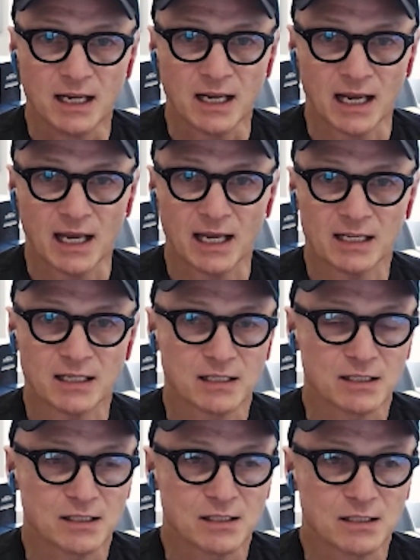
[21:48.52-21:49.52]
And
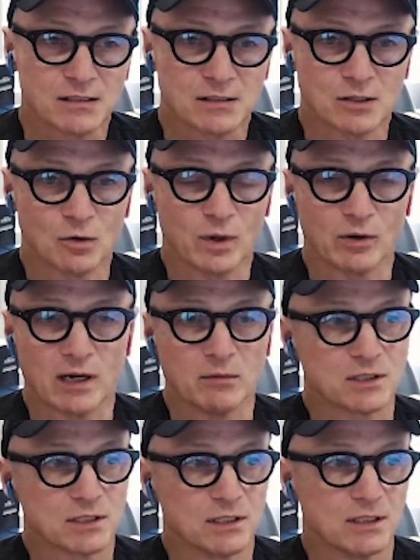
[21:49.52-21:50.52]
so we were able
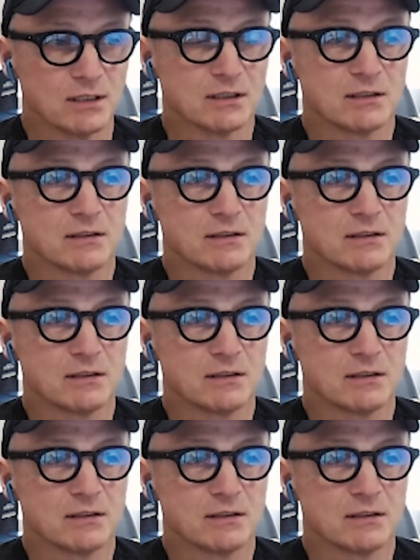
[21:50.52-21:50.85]
to